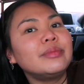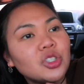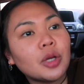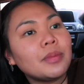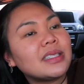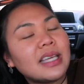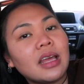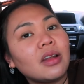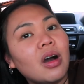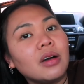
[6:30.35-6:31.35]
Don't be
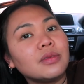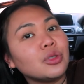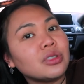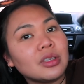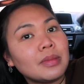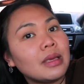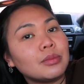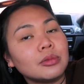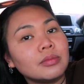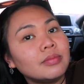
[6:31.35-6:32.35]
scared of losing
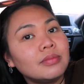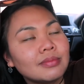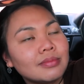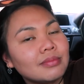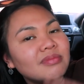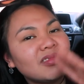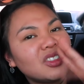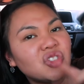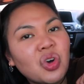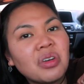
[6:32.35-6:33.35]
people.
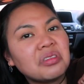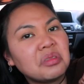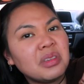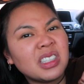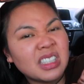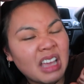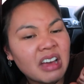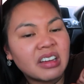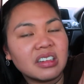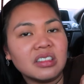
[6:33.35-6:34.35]
Don't be
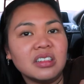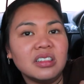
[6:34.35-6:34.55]
scared.